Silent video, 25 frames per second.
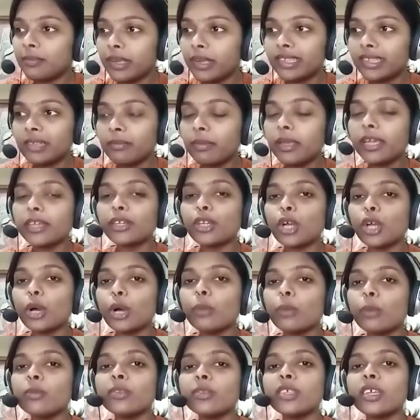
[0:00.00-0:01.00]
a
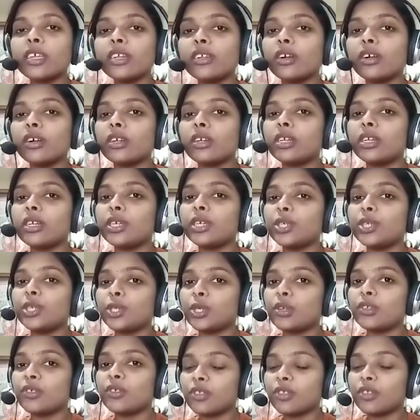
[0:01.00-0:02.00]
specific terms and
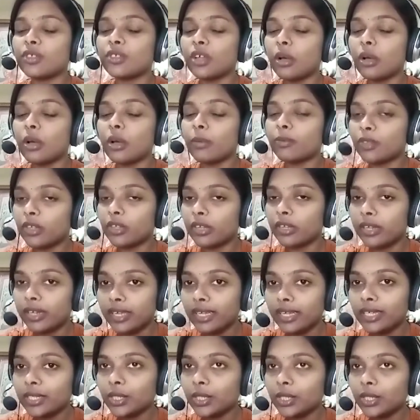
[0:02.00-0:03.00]
conditions of the
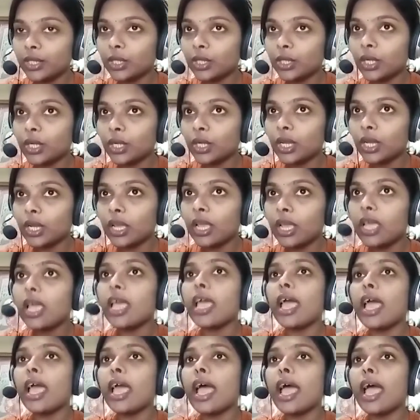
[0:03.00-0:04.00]
lease,
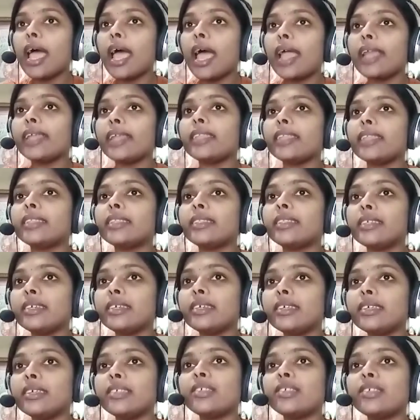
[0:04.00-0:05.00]
and these
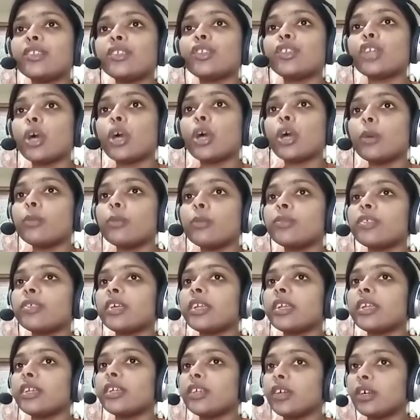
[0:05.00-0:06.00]
terms and
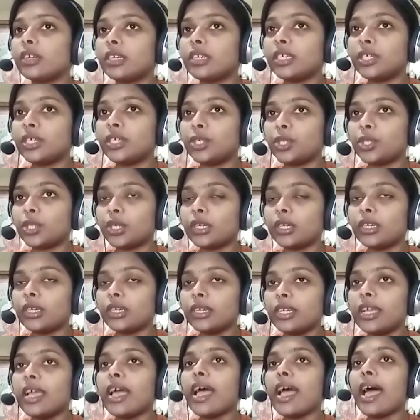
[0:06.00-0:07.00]
condition
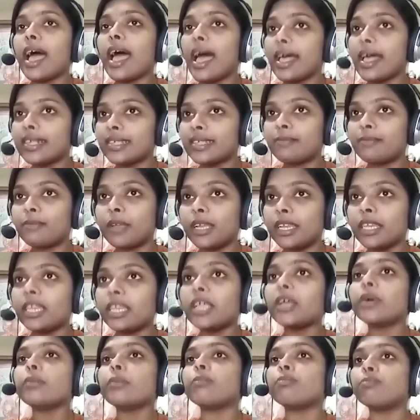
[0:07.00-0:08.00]
has been
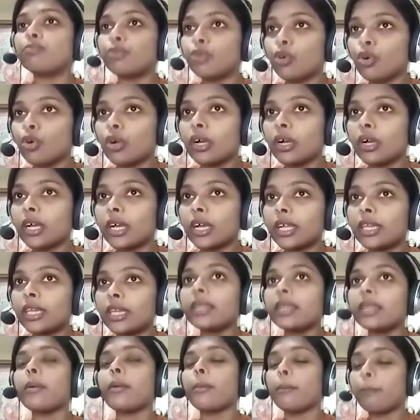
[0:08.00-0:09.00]

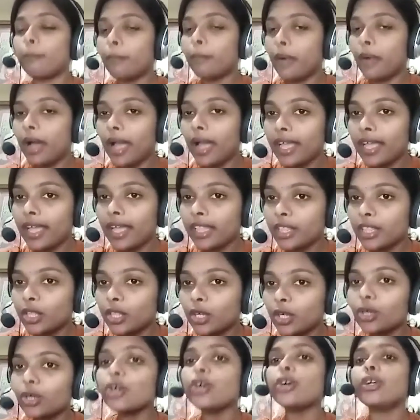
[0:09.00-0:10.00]
broken by
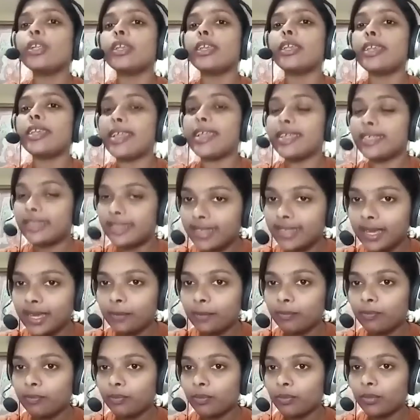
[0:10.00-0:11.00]
the
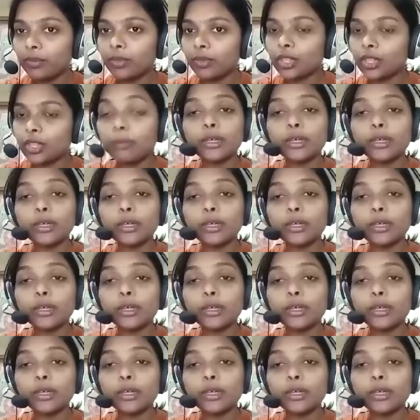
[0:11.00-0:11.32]
lessee.